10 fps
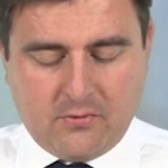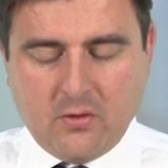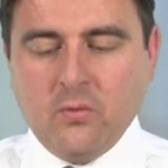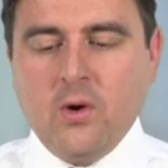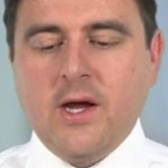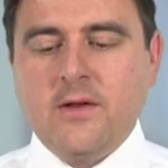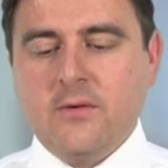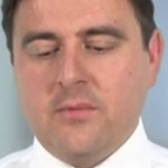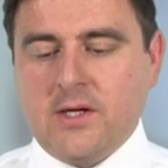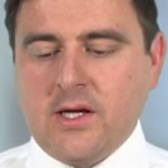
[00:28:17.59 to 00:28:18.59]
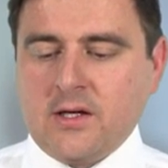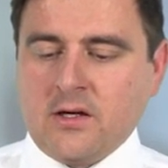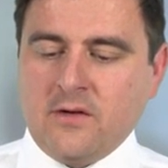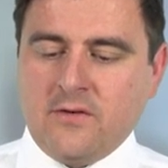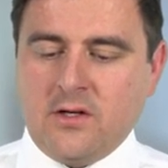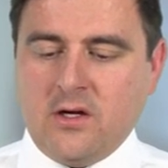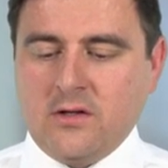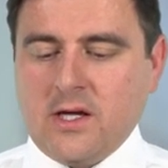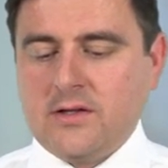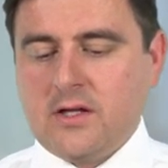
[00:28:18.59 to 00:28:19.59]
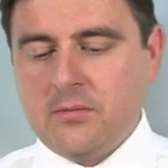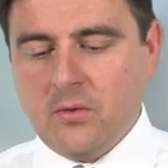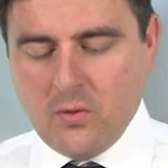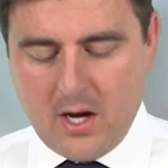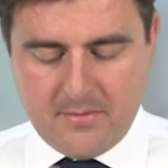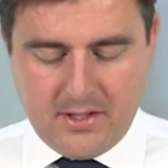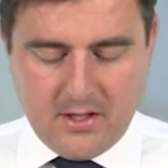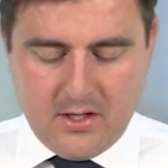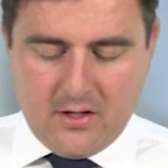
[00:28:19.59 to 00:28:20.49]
wrong way that we get kind of that double whammy